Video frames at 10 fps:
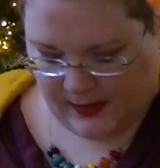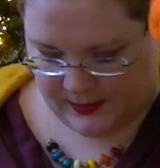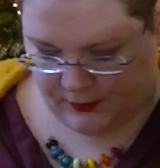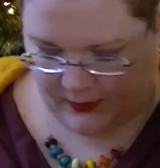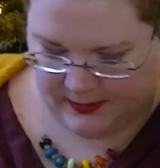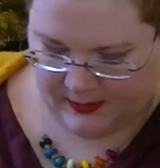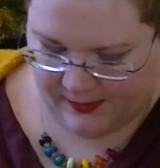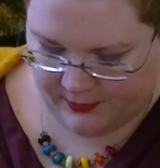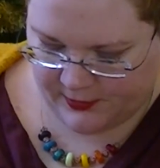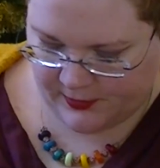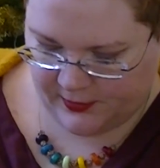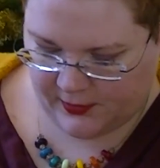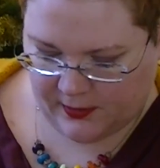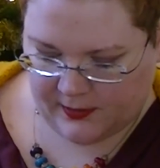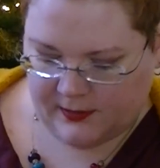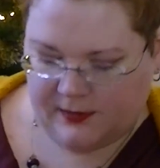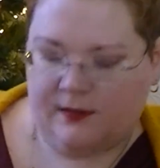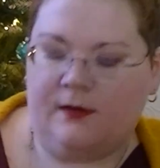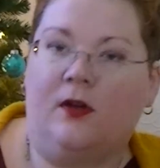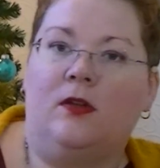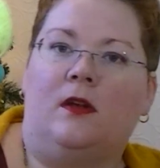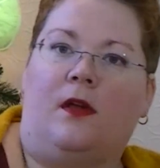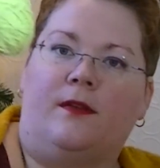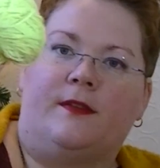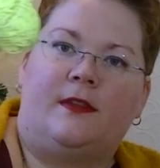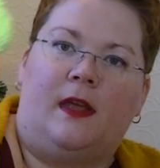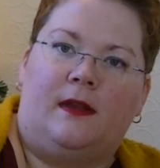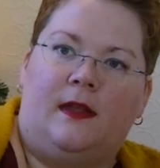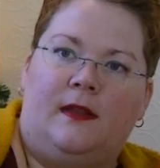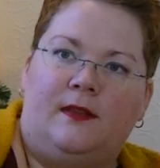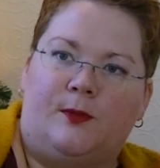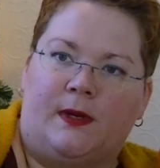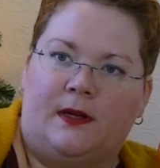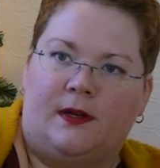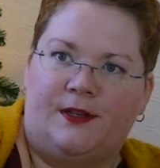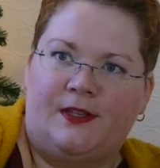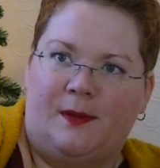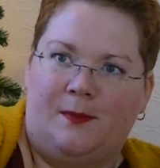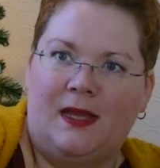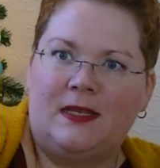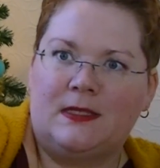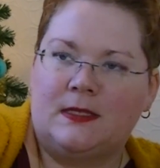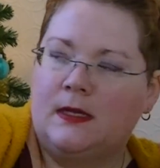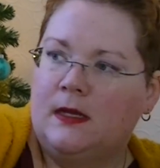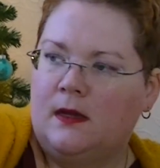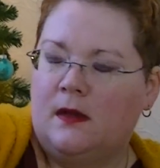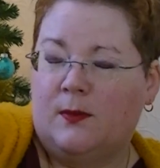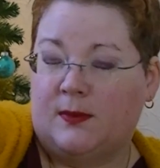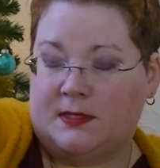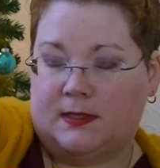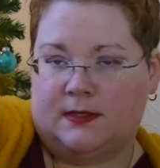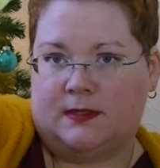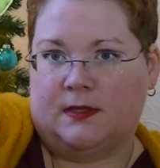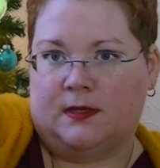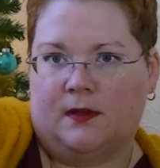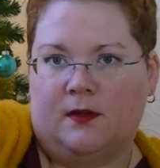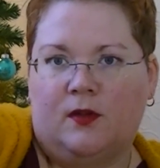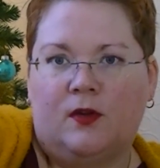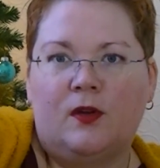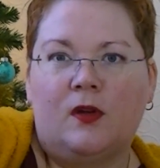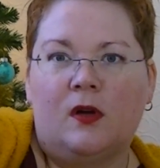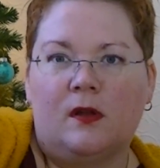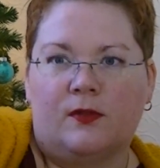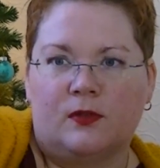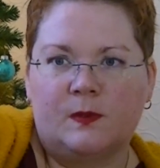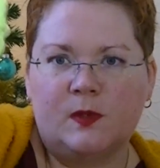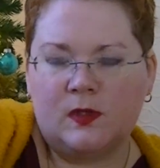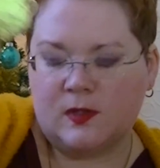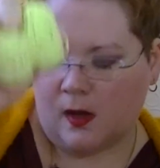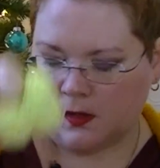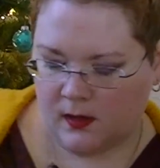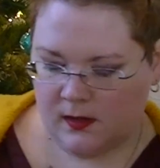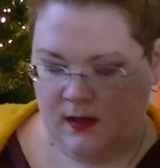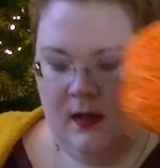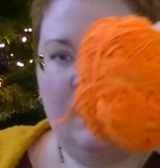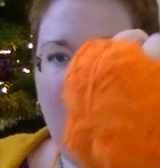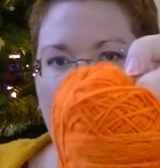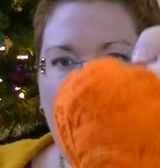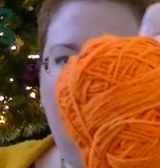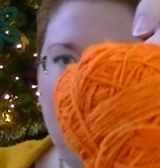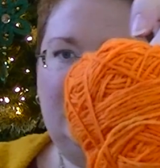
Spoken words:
actually the Devon Sun Yarns Color Lovers set and this one are the same base, which is the Colorful Smooth Sock. And